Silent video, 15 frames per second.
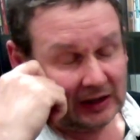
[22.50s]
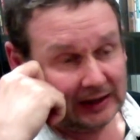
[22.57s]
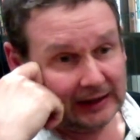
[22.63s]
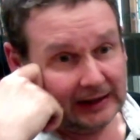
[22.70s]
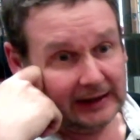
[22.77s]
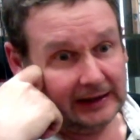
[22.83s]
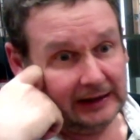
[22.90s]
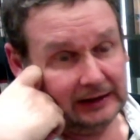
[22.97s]

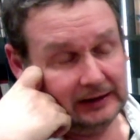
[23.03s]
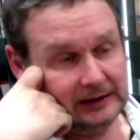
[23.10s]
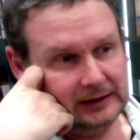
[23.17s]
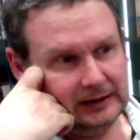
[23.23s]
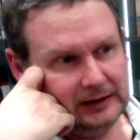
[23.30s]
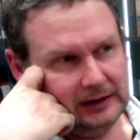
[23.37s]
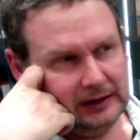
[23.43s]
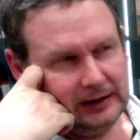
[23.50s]
Uh,
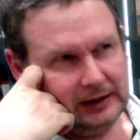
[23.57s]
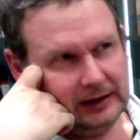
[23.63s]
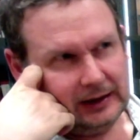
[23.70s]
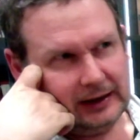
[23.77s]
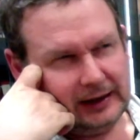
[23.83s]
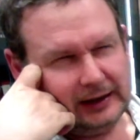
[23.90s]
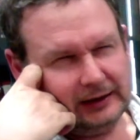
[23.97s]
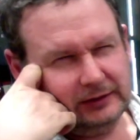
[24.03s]

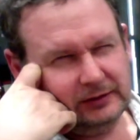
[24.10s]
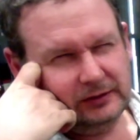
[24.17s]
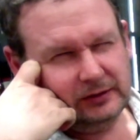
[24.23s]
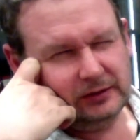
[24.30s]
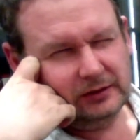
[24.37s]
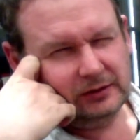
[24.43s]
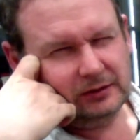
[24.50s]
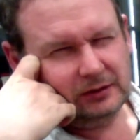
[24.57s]
and
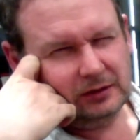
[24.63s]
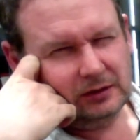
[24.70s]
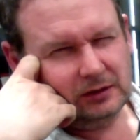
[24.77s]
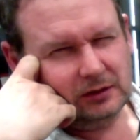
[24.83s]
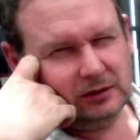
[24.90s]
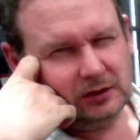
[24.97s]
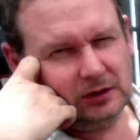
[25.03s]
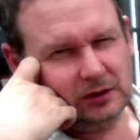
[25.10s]

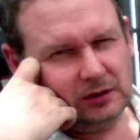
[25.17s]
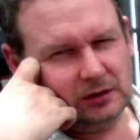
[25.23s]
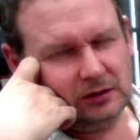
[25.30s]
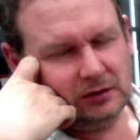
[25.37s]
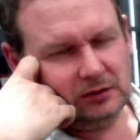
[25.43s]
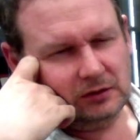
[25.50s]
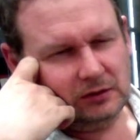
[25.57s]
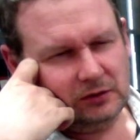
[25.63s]

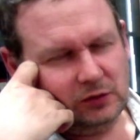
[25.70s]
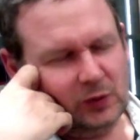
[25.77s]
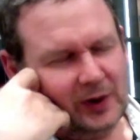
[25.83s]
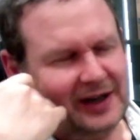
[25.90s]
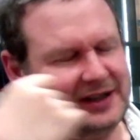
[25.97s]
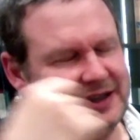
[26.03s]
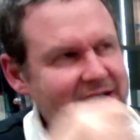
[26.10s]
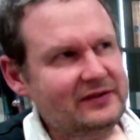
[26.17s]
the way
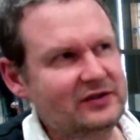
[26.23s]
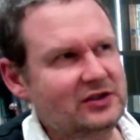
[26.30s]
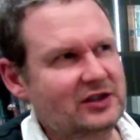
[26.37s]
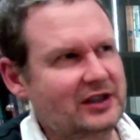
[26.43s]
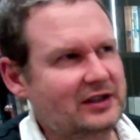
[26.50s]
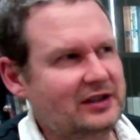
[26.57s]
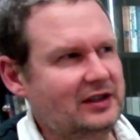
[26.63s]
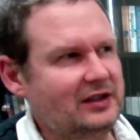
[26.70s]
they've
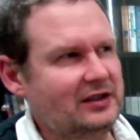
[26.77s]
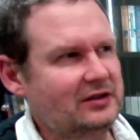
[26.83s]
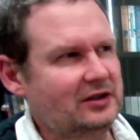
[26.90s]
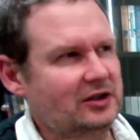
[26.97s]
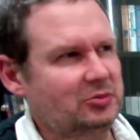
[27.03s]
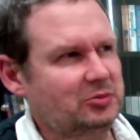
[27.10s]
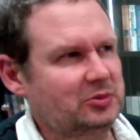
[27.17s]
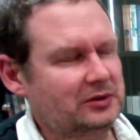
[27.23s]
set things
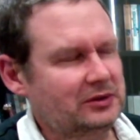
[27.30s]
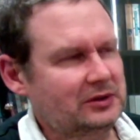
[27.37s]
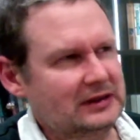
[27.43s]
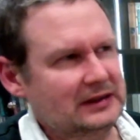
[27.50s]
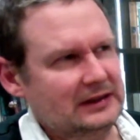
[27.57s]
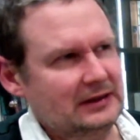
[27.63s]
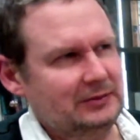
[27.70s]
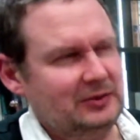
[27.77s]
up
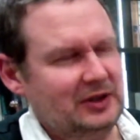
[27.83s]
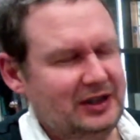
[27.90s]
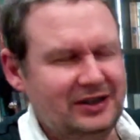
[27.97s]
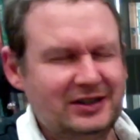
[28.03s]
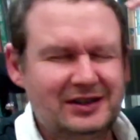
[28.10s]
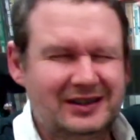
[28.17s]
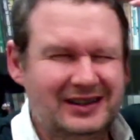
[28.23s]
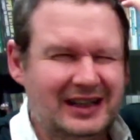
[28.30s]

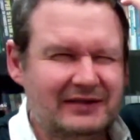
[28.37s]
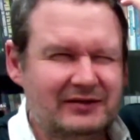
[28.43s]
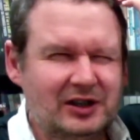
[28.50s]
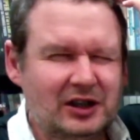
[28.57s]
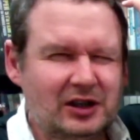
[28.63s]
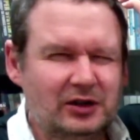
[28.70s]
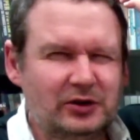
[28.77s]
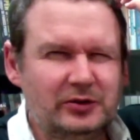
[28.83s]
is they've
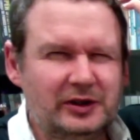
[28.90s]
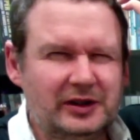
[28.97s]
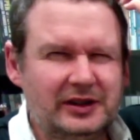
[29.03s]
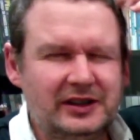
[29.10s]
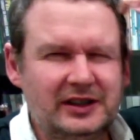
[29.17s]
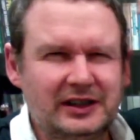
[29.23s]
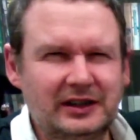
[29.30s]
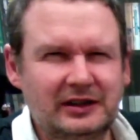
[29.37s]

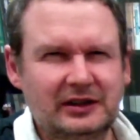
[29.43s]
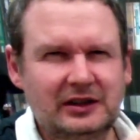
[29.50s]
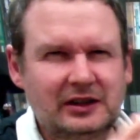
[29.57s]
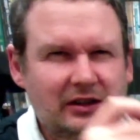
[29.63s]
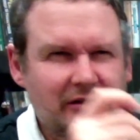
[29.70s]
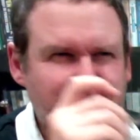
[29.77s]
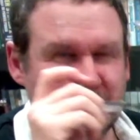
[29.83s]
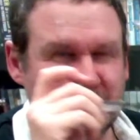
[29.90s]
included a
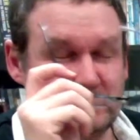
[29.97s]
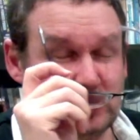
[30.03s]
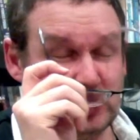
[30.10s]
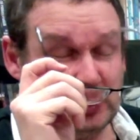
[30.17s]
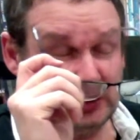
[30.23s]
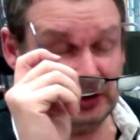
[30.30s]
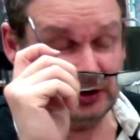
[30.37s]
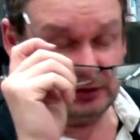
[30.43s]

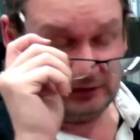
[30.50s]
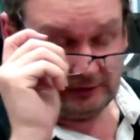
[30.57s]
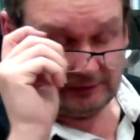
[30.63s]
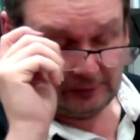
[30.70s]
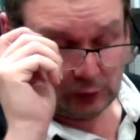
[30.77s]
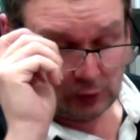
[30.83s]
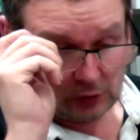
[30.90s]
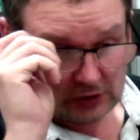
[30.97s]
framework
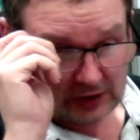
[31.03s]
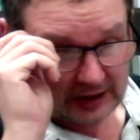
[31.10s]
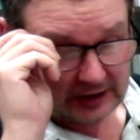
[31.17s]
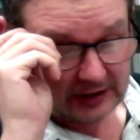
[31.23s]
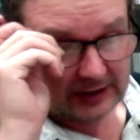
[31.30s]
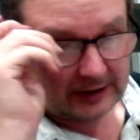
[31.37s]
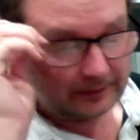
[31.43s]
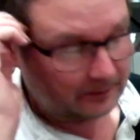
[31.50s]
for
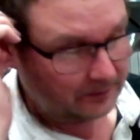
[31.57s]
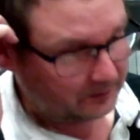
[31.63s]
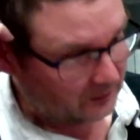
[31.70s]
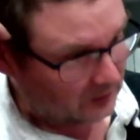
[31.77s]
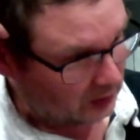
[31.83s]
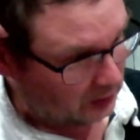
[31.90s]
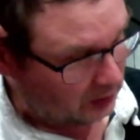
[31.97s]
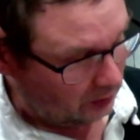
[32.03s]
testing
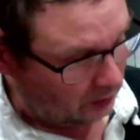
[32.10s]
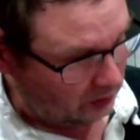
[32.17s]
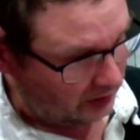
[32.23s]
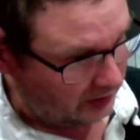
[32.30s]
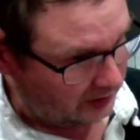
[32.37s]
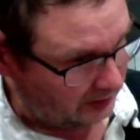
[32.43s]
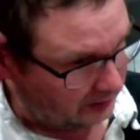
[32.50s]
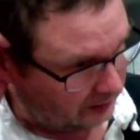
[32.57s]

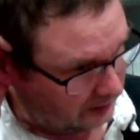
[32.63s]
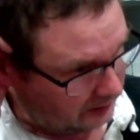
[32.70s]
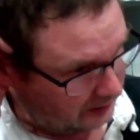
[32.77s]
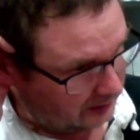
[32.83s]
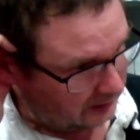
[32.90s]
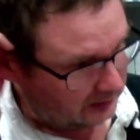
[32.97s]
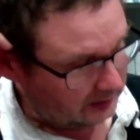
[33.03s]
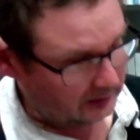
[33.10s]
using
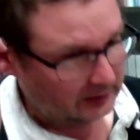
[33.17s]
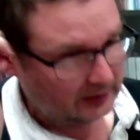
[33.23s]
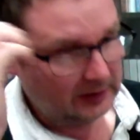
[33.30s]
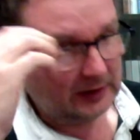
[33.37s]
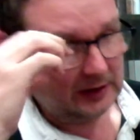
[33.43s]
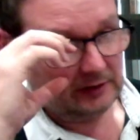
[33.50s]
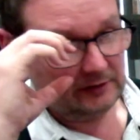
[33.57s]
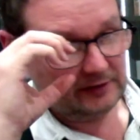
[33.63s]

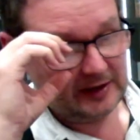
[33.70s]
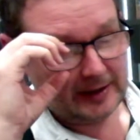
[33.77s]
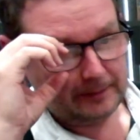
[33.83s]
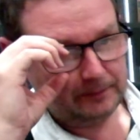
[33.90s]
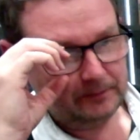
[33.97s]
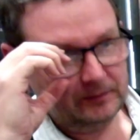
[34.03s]
a VM.